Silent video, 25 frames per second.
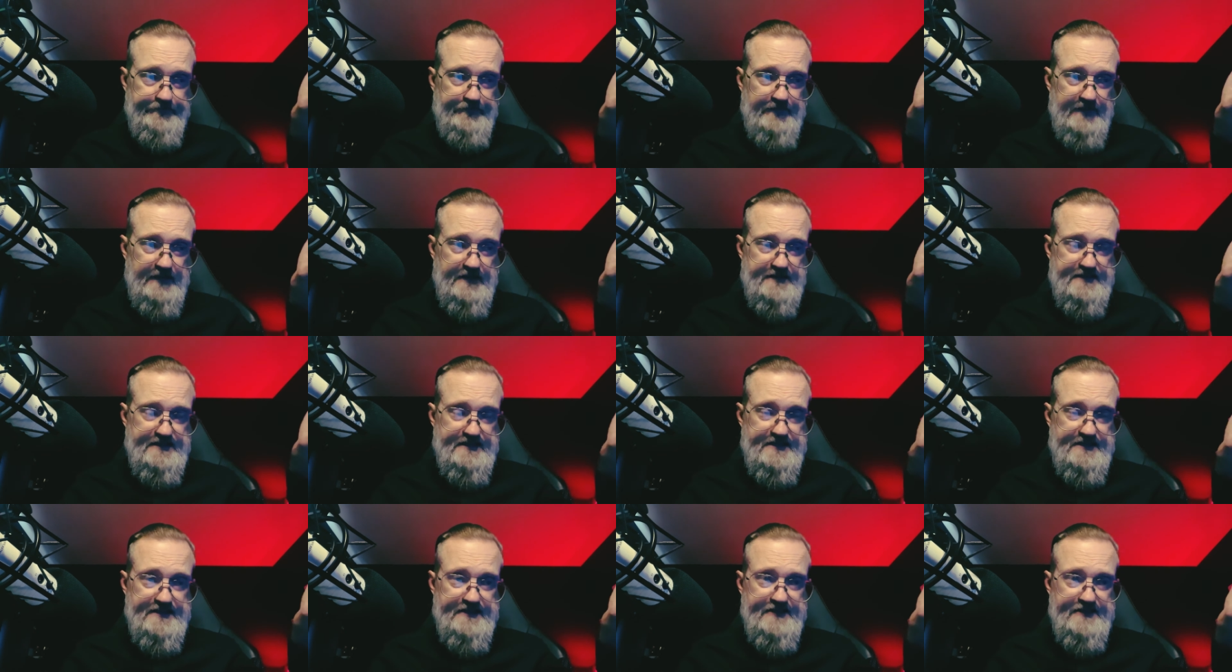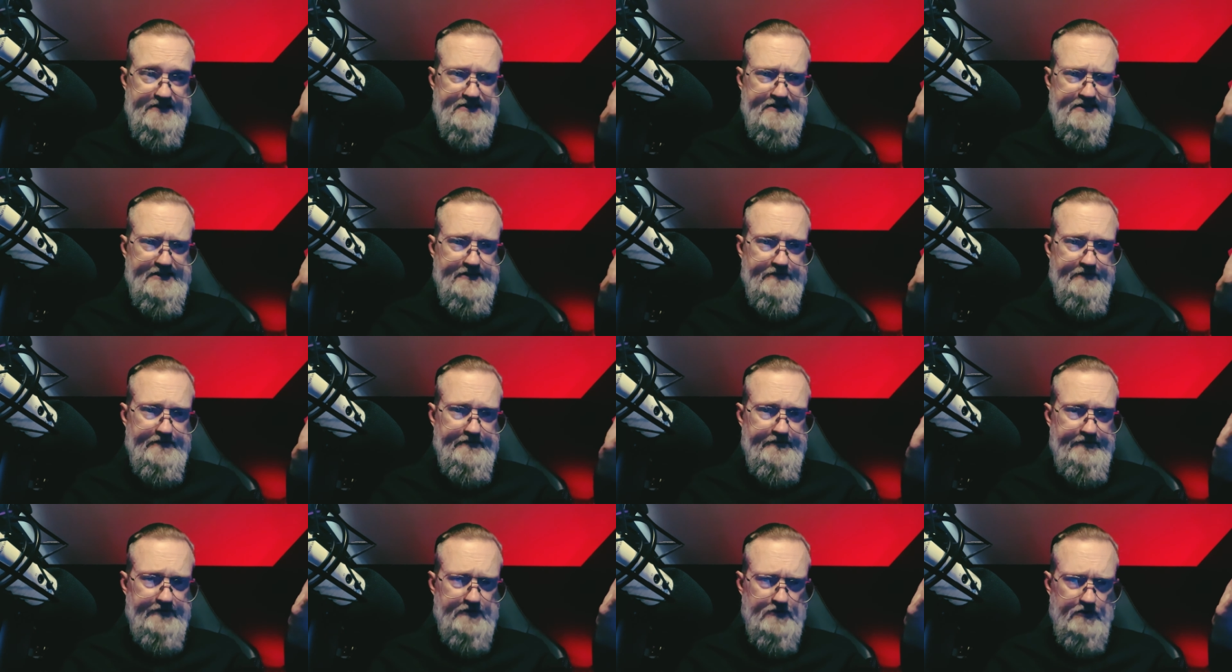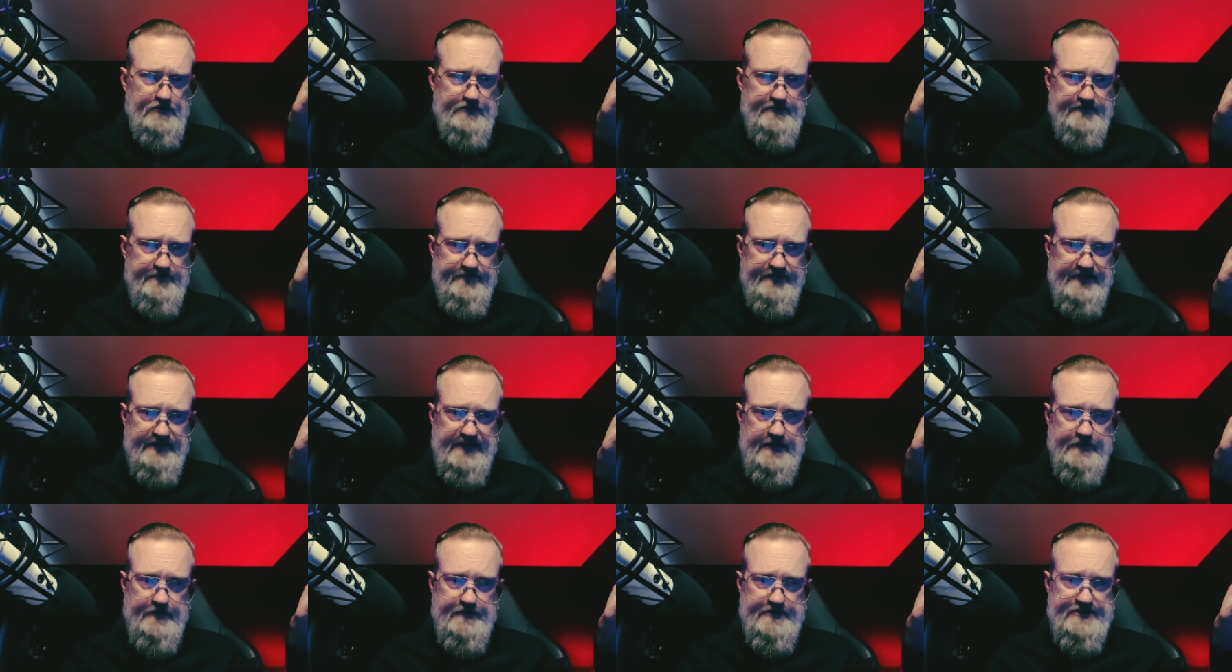This is in The Secret of the Golden
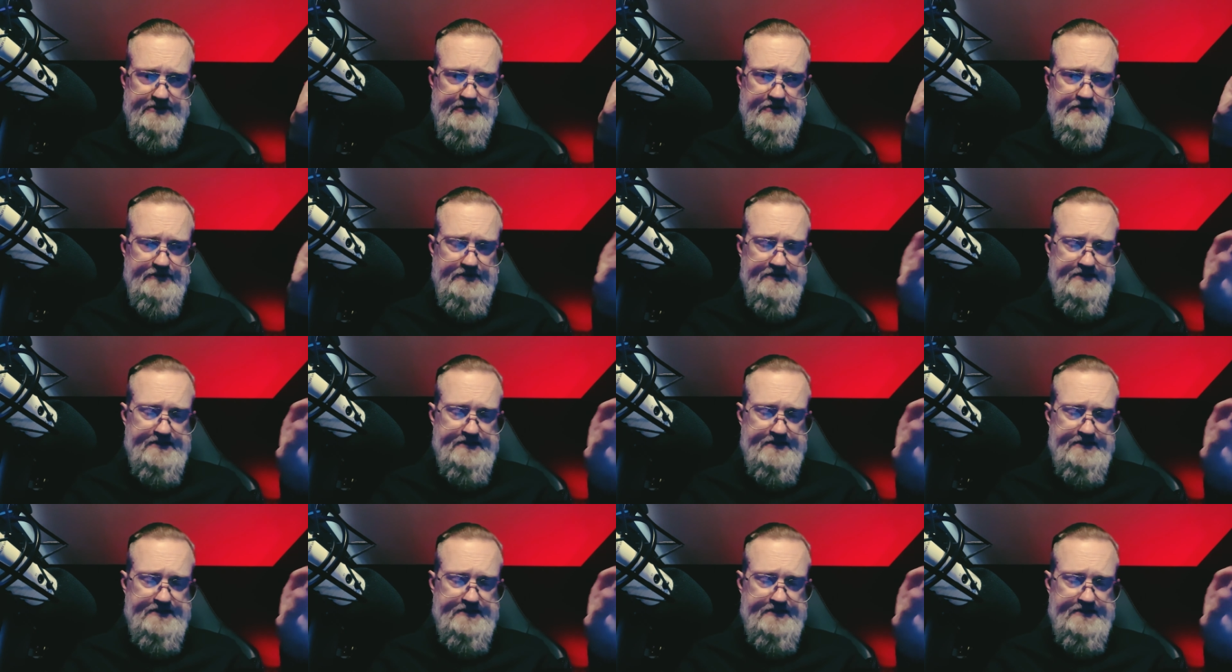Flower too.